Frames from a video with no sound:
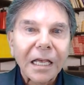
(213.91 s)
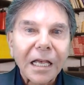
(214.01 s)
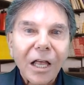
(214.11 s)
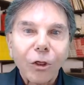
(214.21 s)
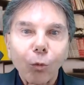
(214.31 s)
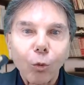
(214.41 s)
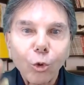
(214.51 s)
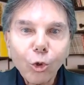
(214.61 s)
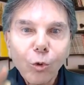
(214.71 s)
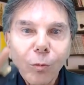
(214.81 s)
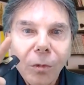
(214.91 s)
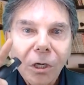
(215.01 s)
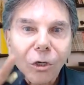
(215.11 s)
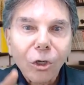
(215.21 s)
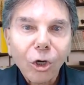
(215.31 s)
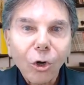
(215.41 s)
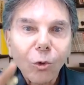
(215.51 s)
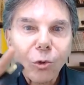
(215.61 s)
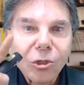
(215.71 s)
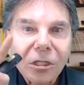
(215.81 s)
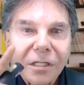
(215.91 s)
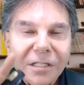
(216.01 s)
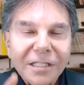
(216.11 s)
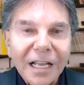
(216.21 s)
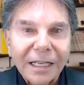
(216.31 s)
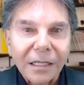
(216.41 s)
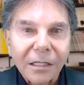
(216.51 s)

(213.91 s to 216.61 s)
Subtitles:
the room goes silent.